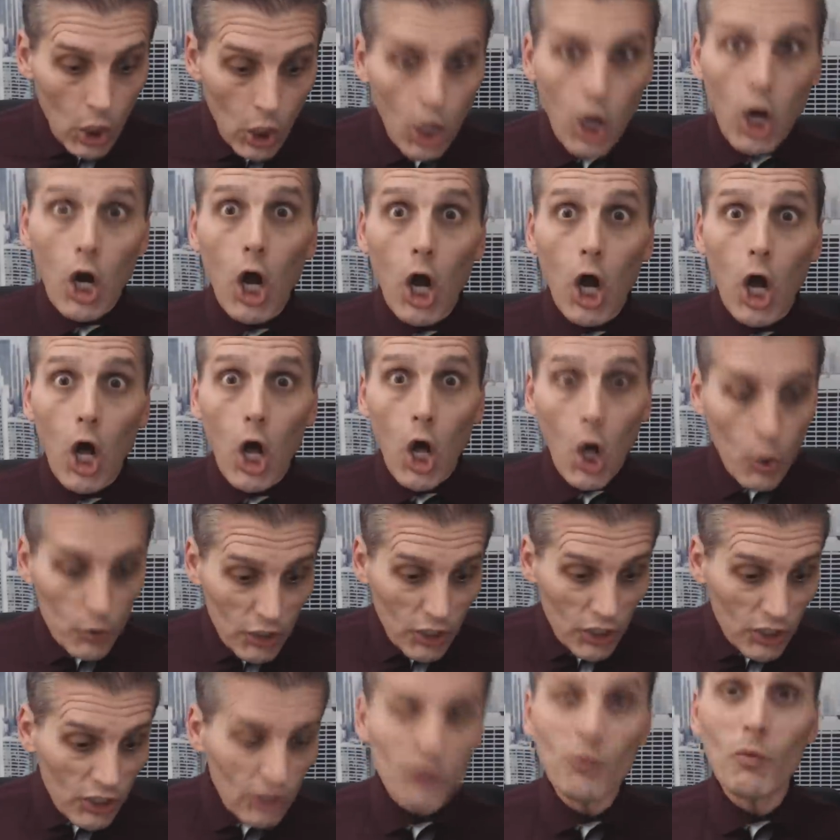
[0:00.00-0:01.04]
Oh, this
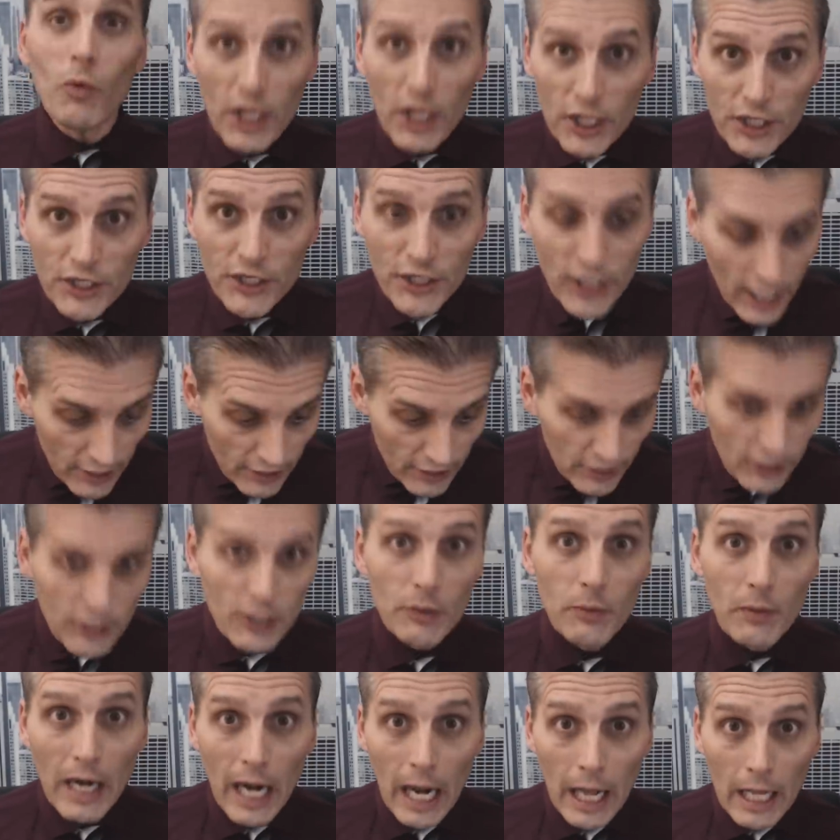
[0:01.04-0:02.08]
is what it says. This is
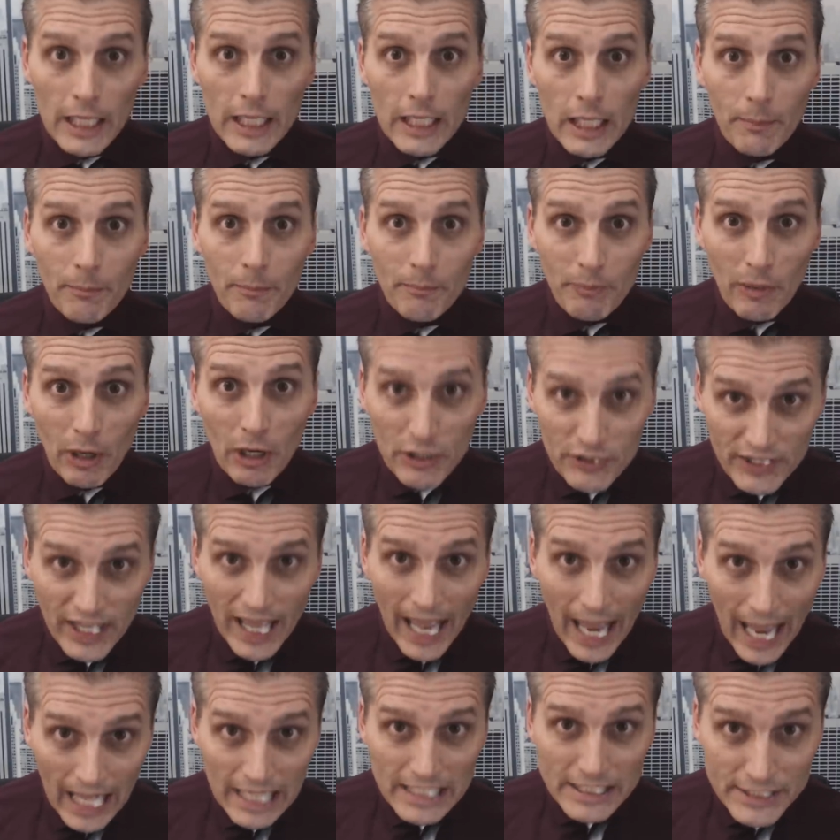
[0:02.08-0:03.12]
what I'm supposed to
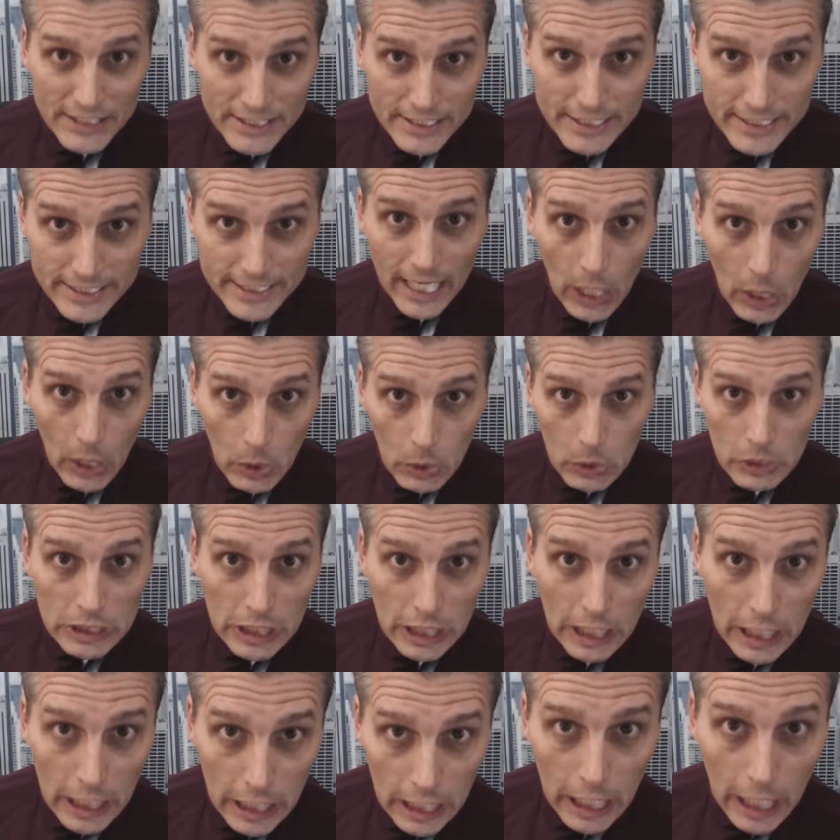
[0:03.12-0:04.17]
ask
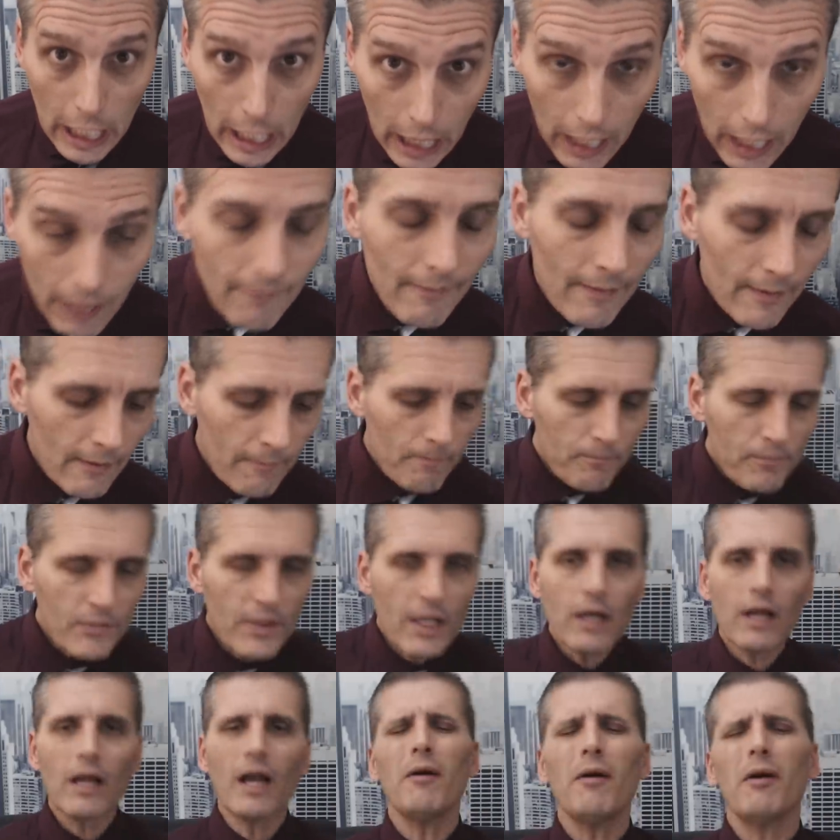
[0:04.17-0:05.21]
you.
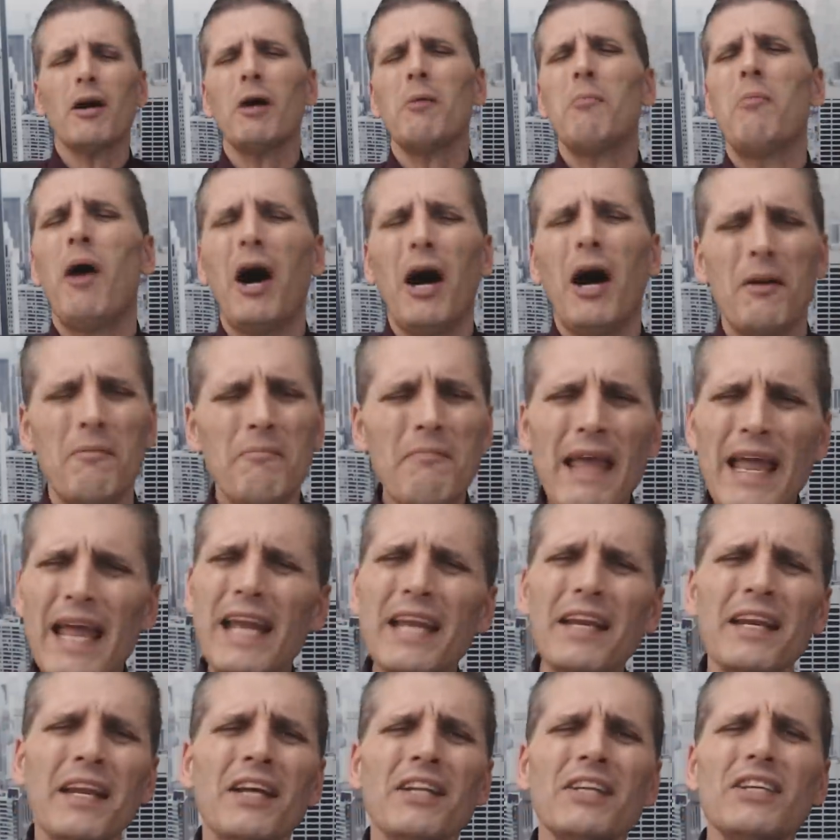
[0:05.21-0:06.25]
Come on, man.
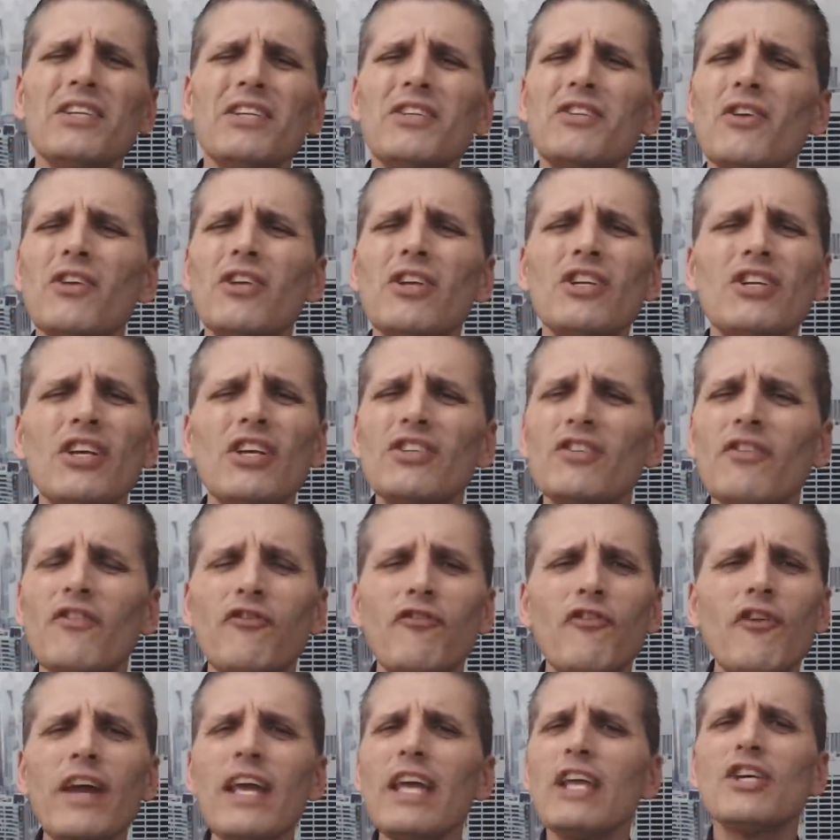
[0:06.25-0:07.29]
This is a, it's a
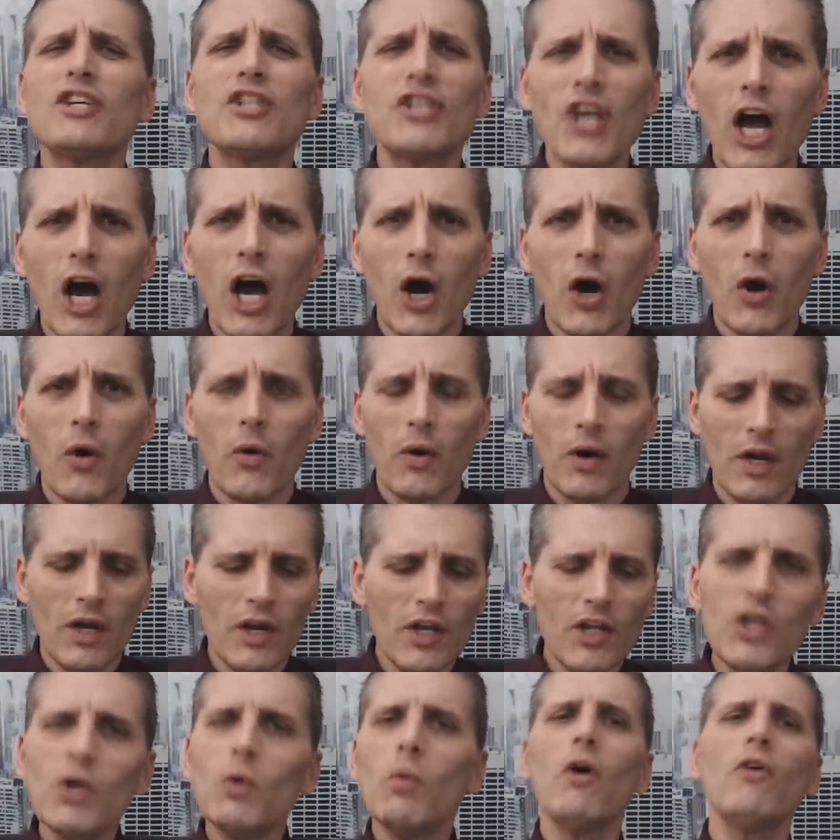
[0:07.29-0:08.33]
freak show.
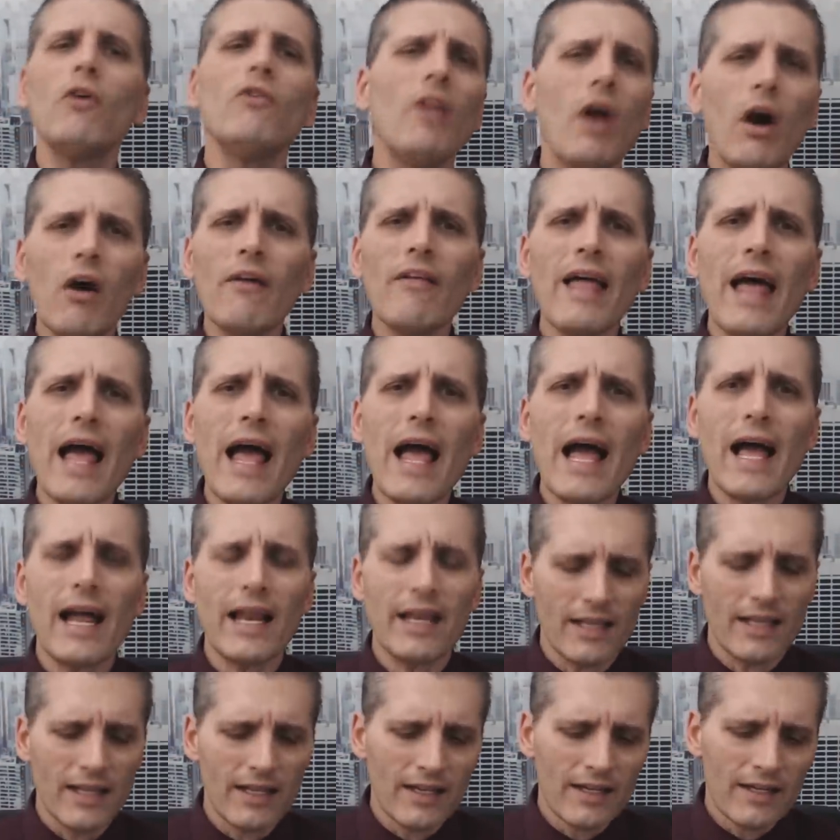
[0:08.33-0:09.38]
You all know that.
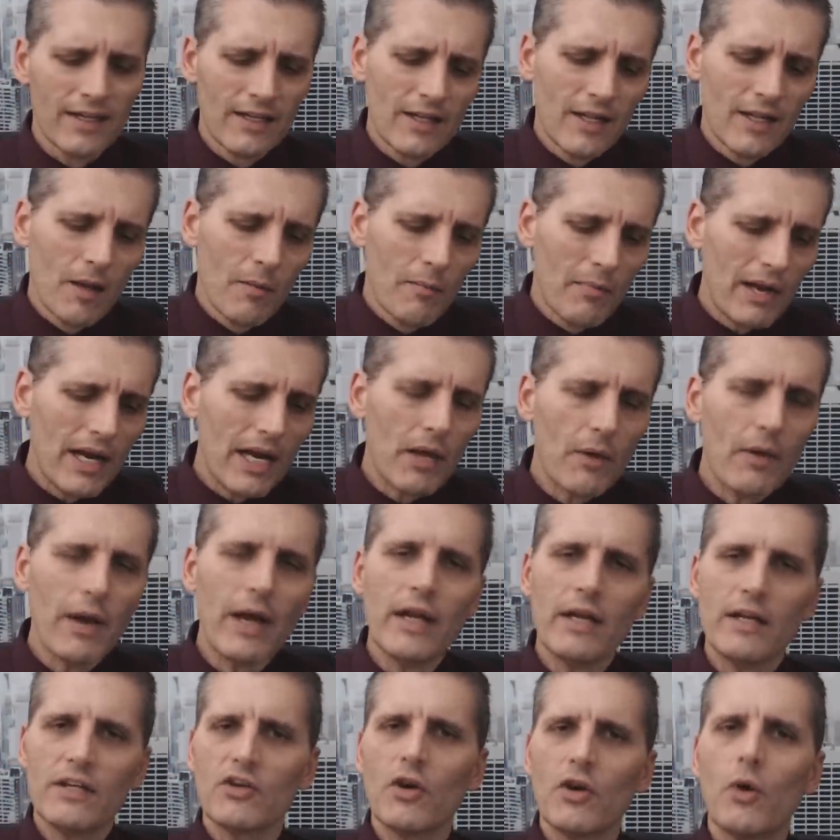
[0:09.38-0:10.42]
But anyway,
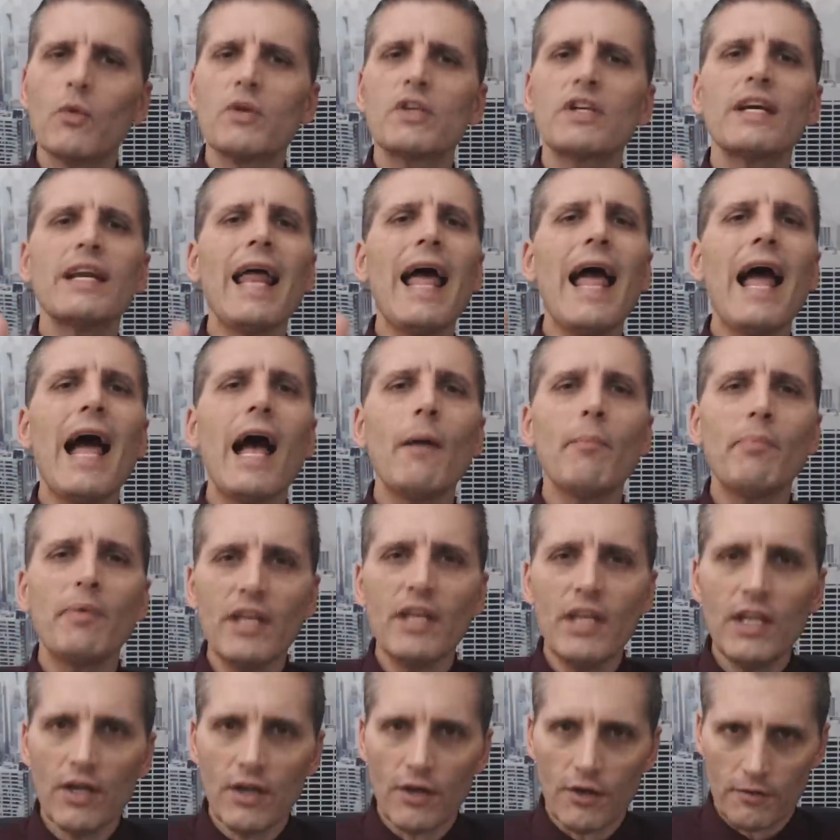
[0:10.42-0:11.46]
so what's going to happen
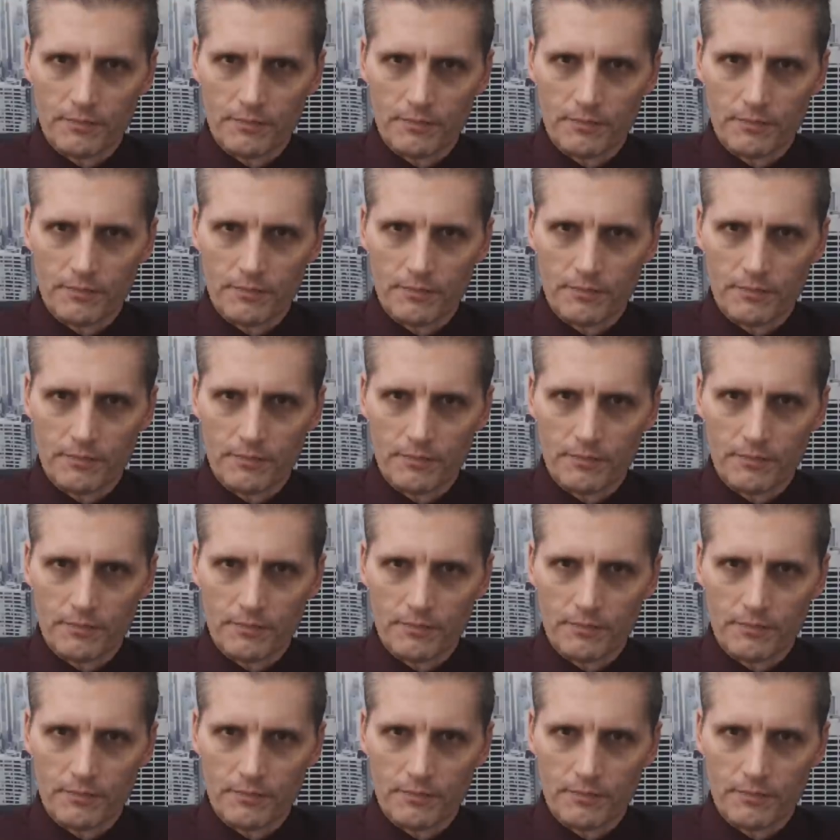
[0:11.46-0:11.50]
here?